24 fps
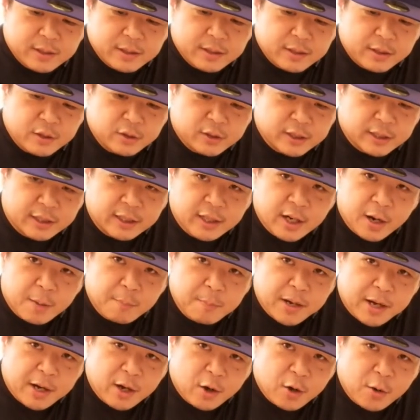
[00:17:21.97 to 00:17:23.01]
you can come
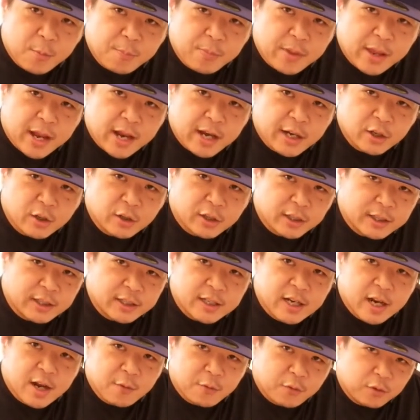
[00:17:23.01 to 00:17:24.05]
here and you can
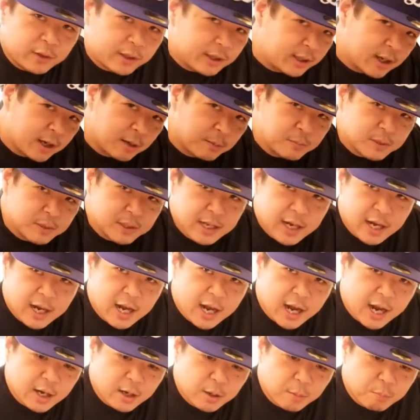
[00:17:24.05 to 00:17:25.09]
definitely come say
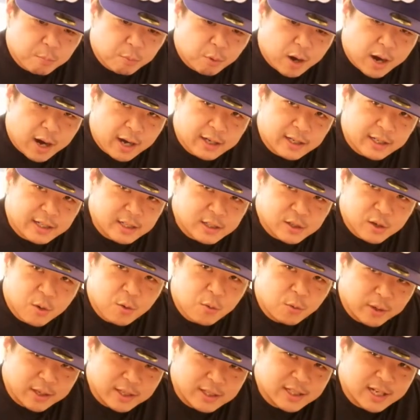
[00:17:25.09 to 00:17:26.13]
hi to Brian. He's
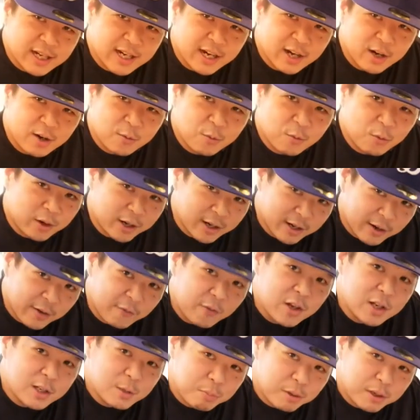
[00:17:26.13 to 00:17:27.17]
always here. When
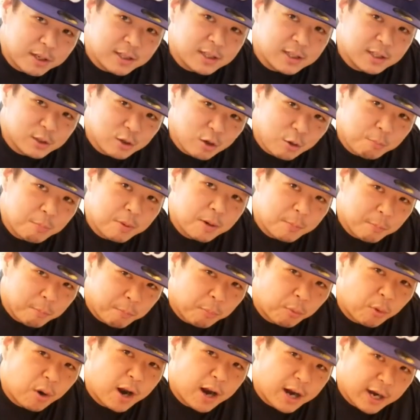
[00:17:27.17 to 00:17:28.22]
this place is open,
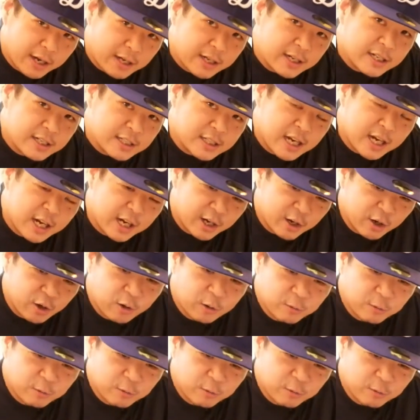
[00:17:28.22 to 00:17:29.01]
Brian is here.